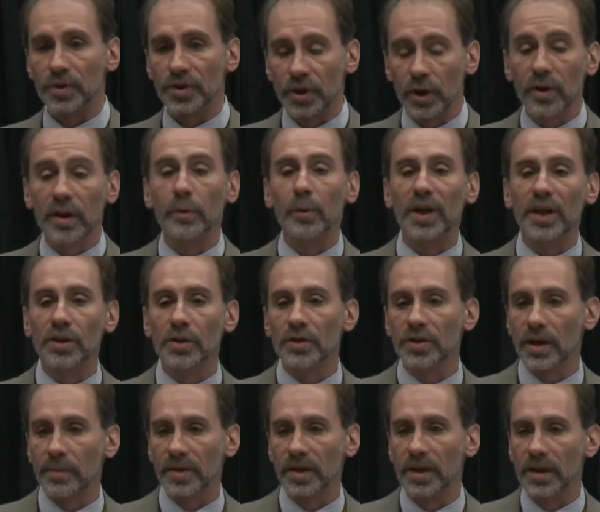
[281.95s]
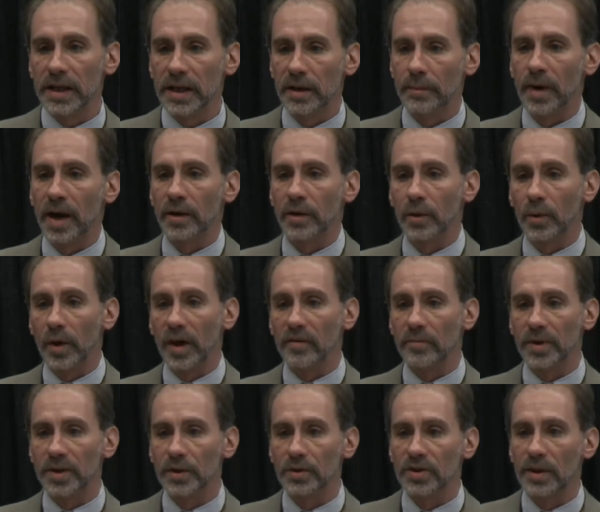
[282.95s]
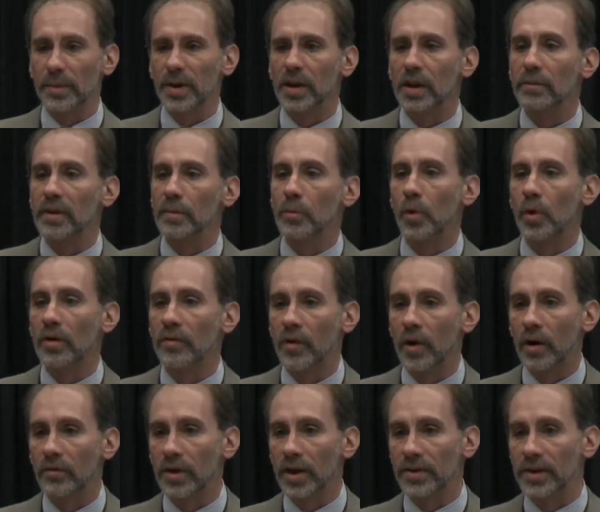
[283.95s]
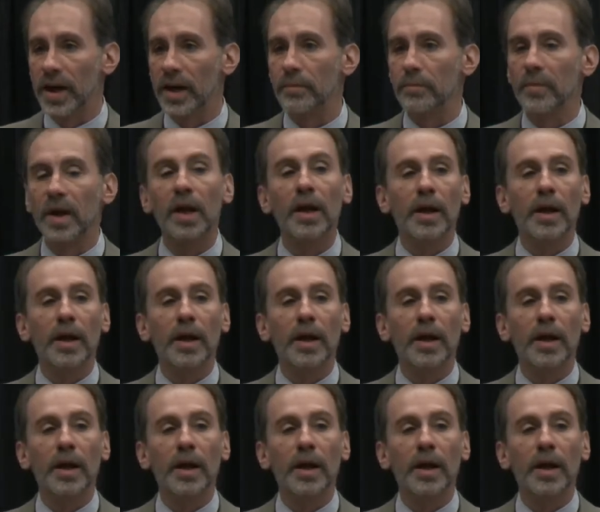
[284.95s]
Certainly we can do something in a microwave, but do something a little bit more involved like that.